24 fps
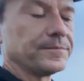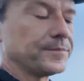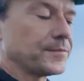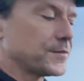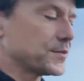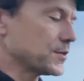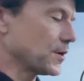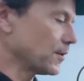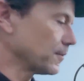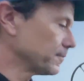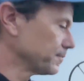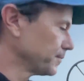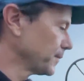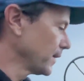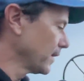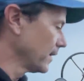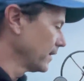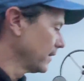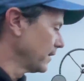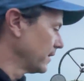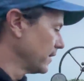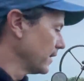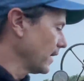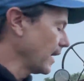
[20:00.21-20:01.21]
So
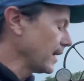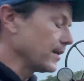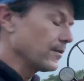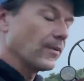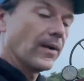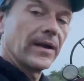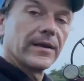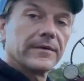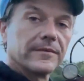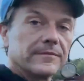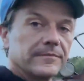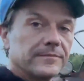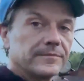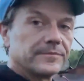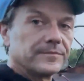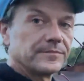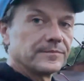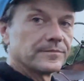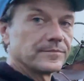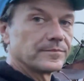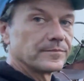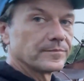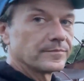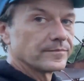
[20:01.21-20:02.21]
anyway,
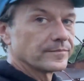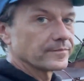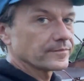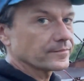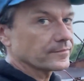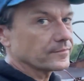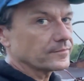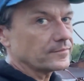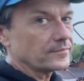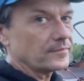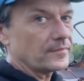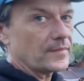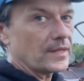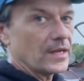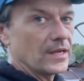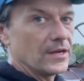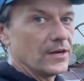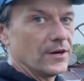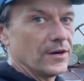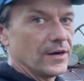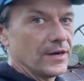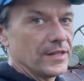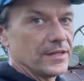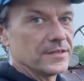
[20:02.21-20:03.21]

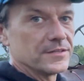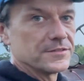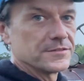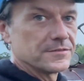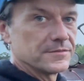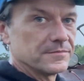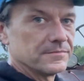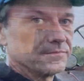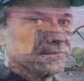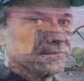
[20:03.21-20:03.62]
here it is.